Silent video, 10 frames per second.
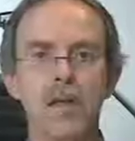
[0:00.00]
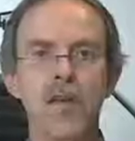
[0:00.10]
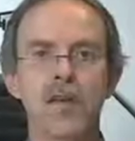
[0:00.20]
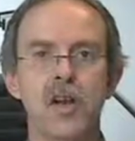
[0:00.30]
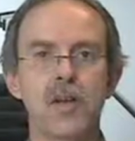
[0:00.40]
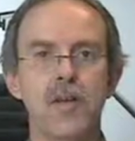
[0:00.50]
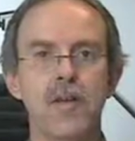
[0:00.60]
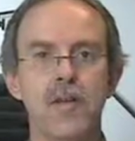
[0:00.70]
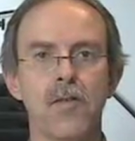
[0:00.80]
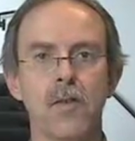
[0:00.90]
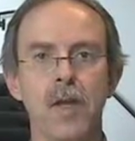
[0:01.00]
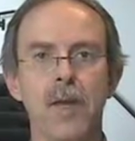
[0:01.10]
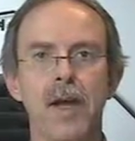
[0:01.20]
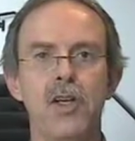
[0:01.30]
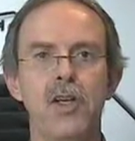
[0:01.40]
This is John Giever from
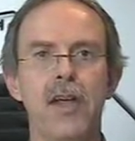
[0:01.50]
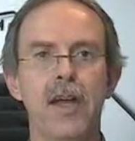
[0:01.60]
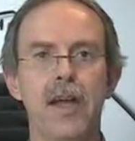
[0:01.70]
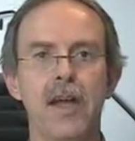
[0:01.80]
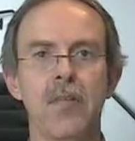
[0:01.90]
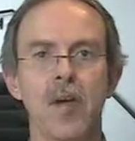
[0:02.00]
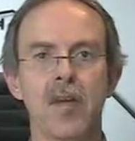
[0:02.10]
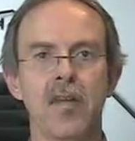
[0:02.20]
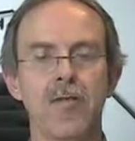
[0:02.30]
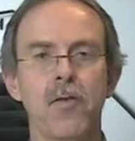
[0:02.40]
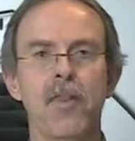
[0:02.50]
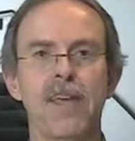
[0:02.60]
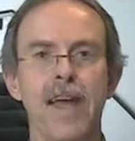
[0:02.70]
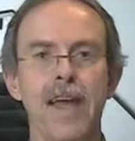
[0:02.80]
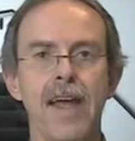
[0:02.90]
MedPage Today in Boston for
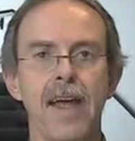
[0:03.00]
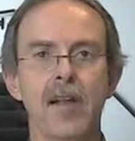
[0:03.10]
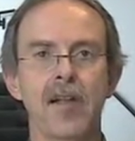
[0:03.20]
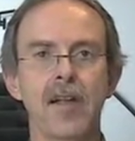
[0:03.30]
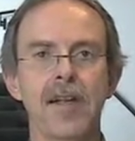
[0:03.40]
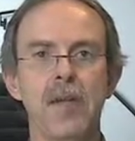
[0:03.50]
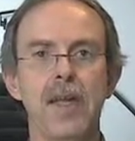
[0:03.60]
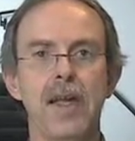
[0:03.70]
the AASLD